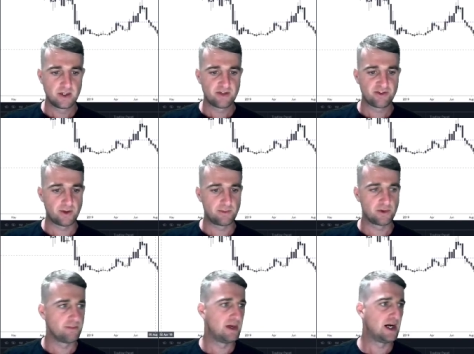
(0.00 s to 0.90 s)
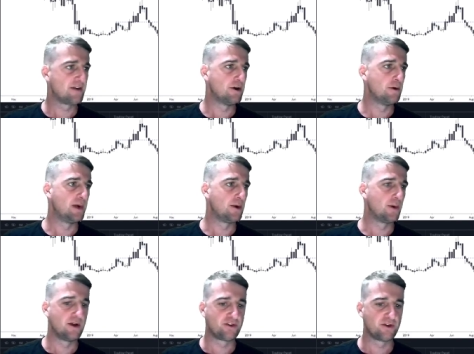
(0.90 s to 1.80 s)
So I'm going to mark it up
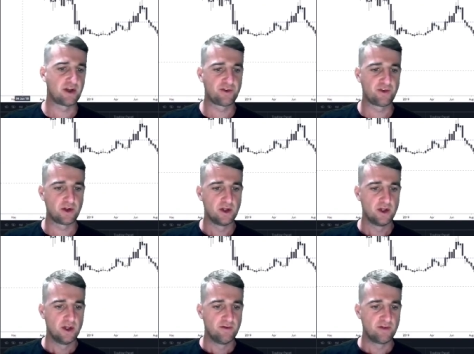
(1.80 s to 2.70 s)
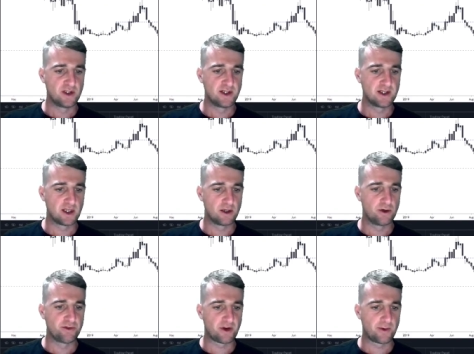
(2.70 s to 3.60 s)
anyway. So that's the, the yearly
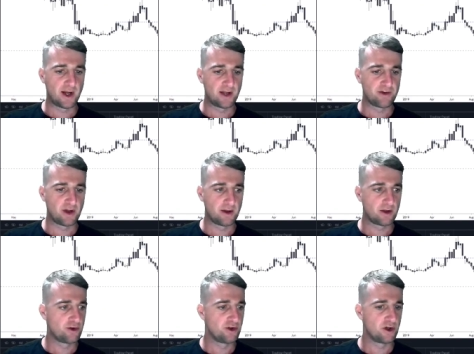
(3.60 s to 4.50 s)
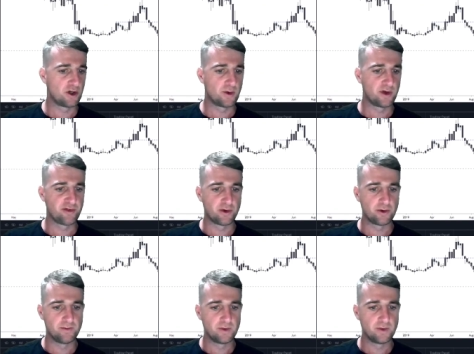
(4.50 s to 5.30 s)
lows that we had. Uh, could have gone all the way through.